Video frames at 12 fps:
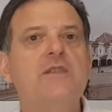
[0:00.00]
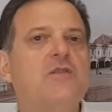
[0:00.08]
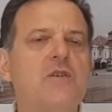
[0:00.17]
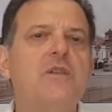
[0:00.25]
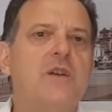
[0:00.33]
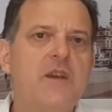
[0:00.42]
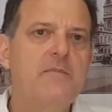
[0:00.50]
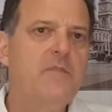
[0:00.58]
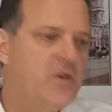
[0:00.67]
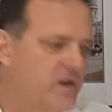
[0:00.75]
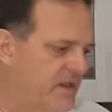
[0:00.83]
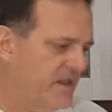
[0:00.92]
to the
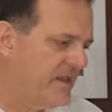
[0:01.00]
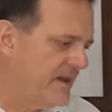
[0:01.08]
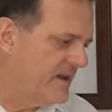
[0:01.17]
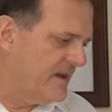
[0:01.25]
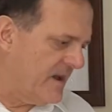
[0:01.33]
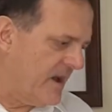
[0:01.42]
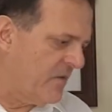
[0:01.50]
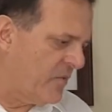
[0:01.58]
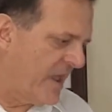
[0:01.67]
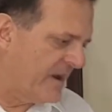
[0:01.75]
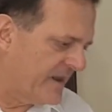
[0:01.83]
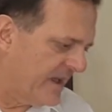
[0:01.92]
community
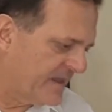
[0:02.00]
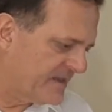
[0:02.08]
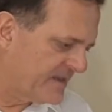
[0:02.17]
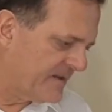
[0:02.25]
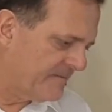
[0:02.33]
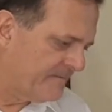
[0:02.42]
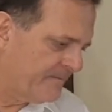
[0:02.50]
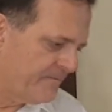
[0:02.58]
around us.